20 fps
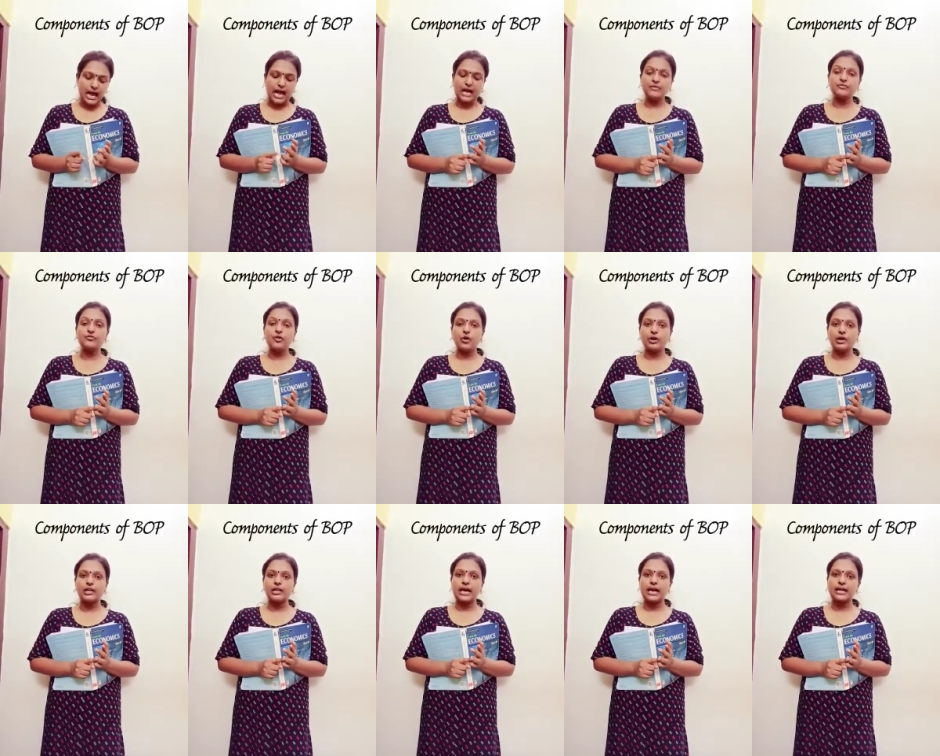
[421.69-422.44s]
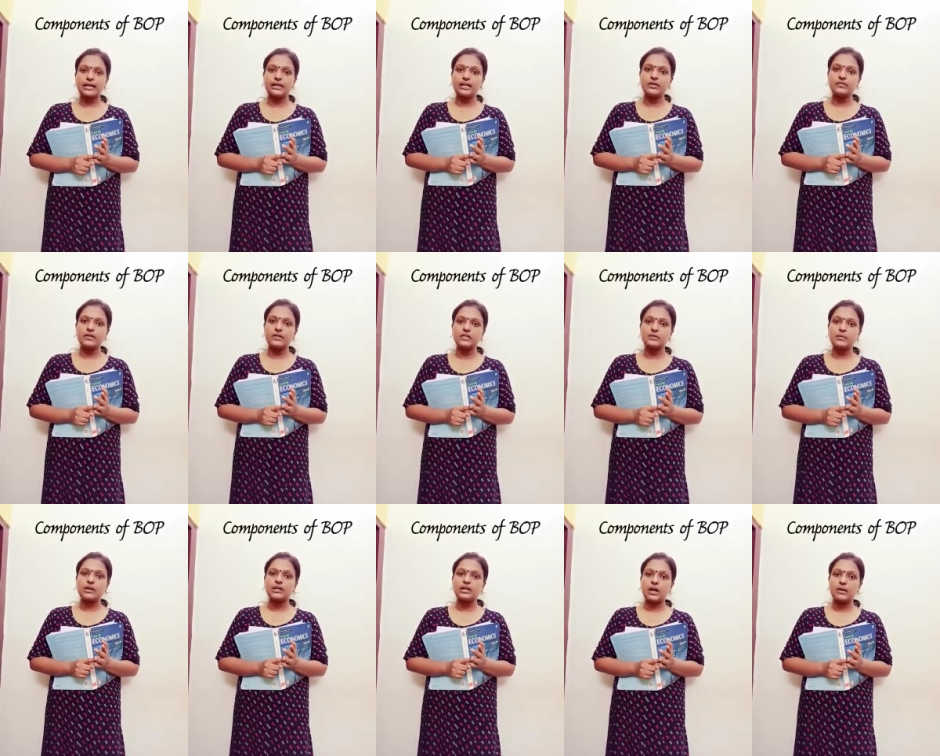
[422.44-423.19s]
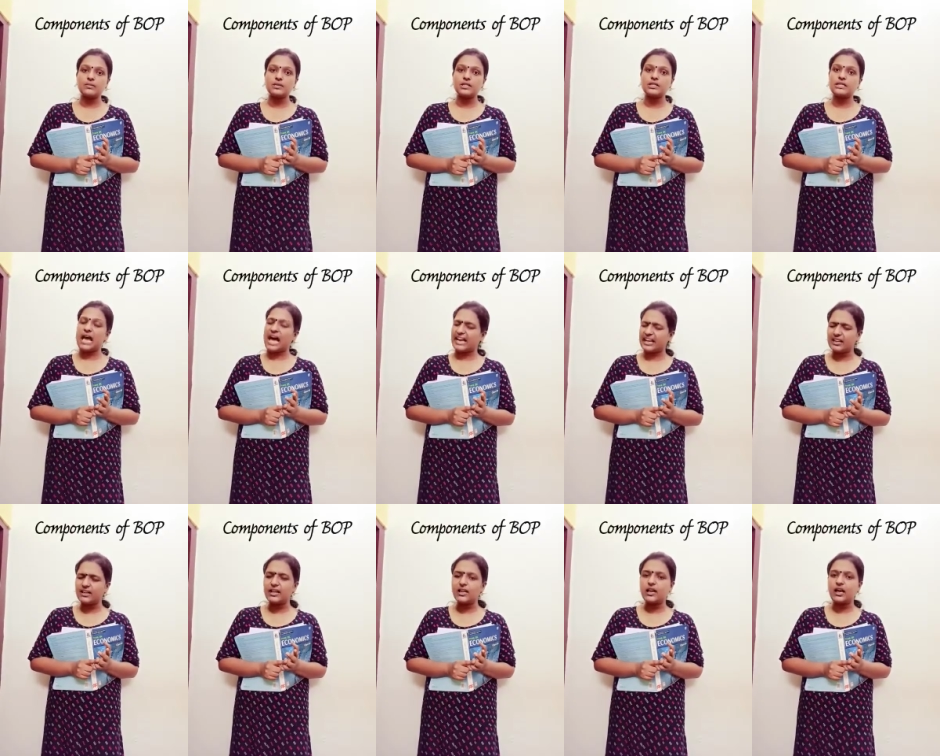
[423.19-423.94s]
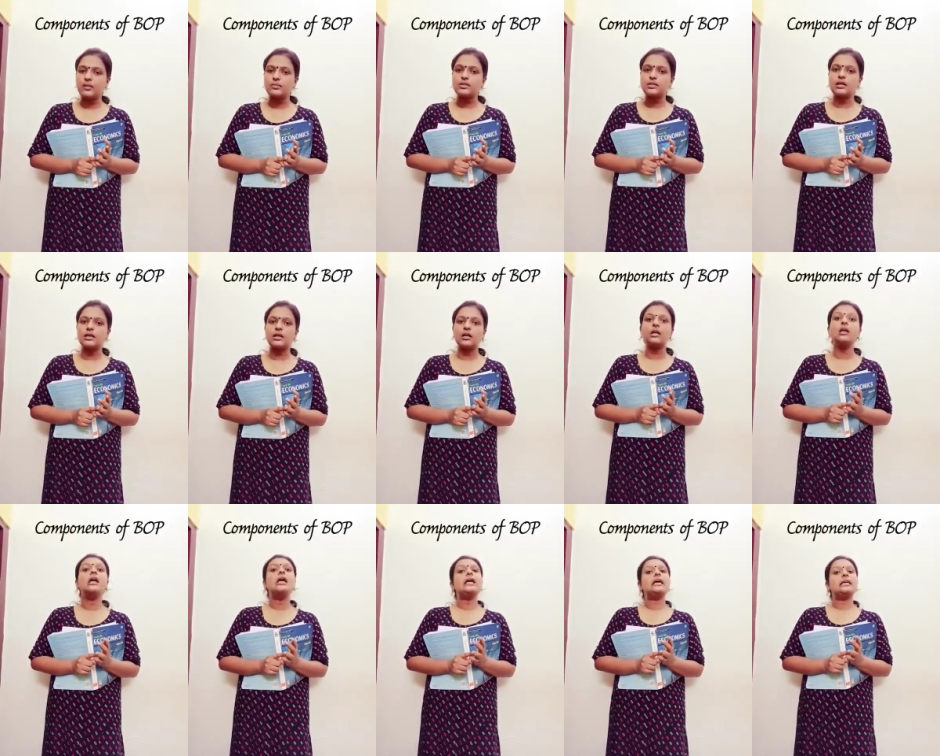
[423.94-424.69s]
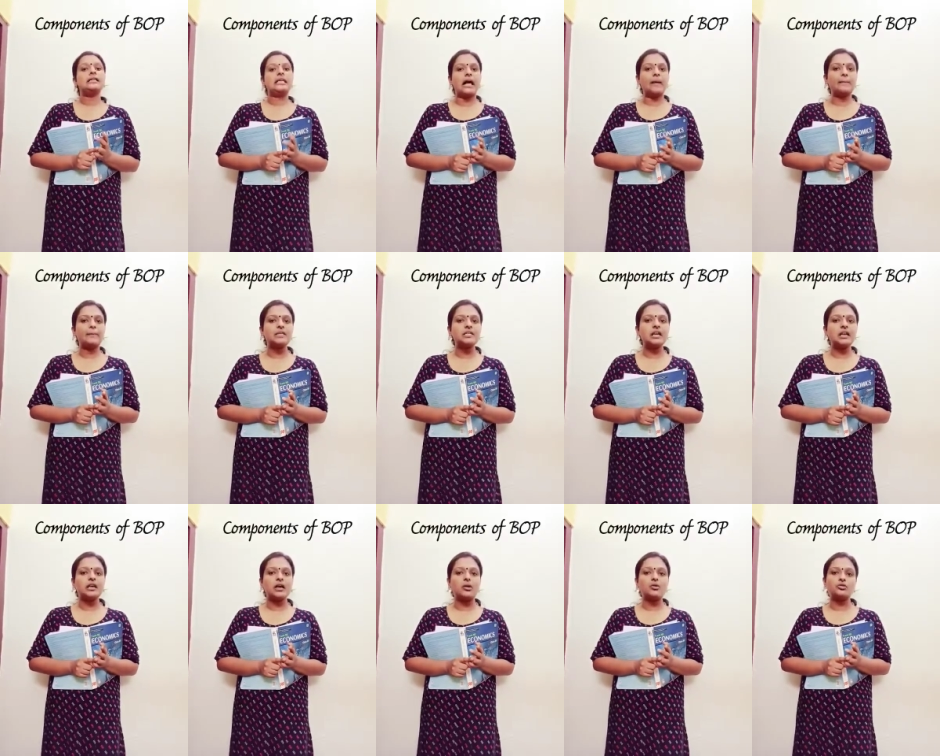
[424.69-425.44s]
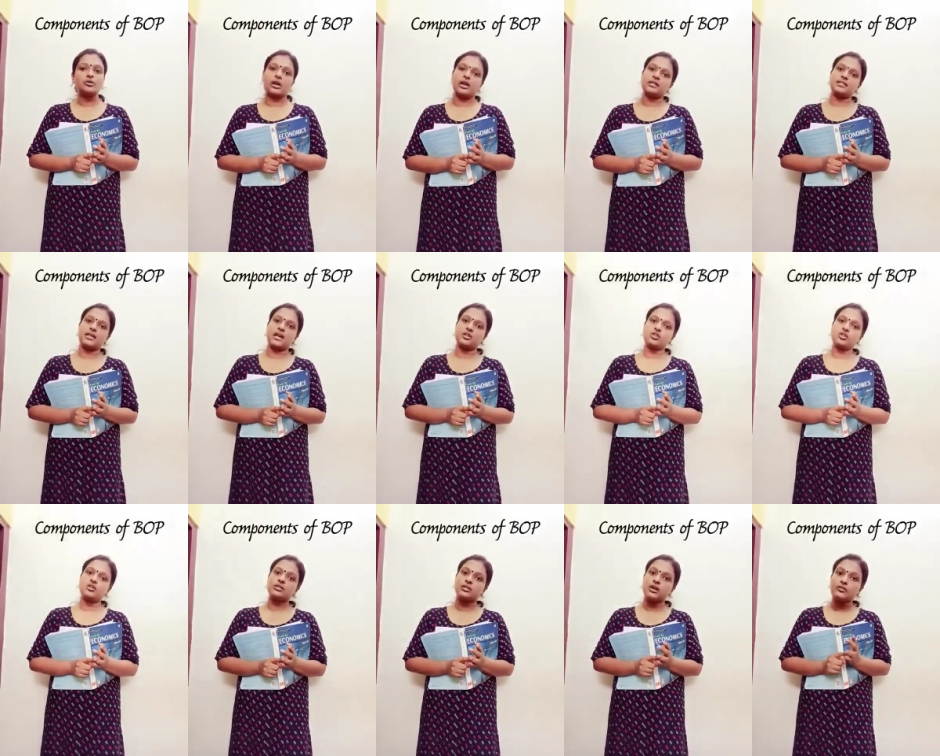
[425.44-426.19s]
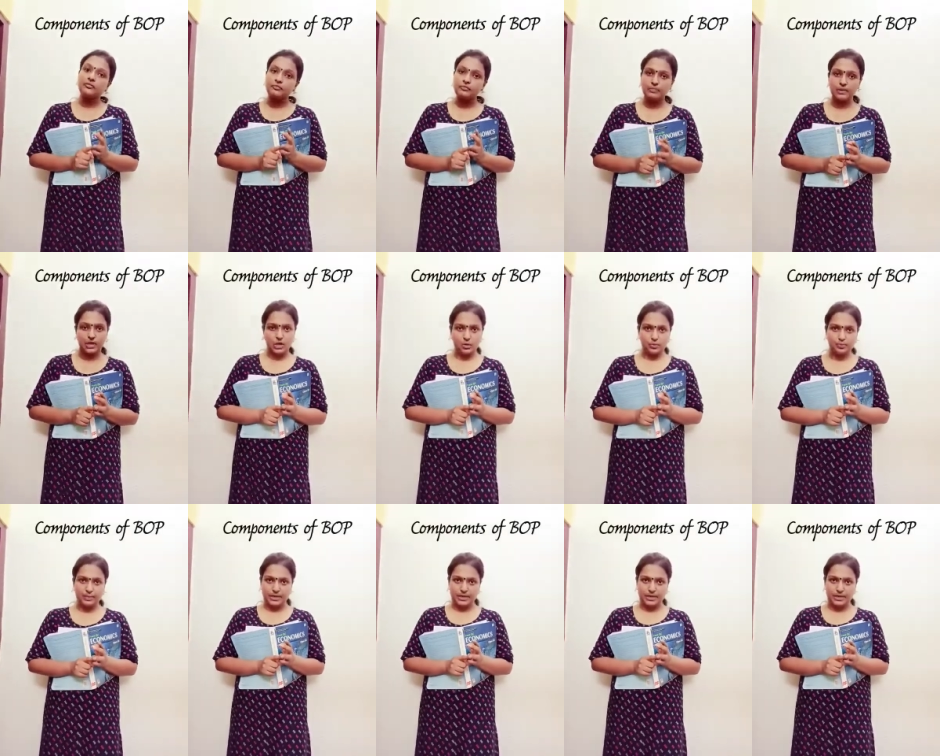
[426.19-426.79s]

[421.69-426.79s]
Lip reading: foreign direct investment directly comes under capital account transactions of BOP.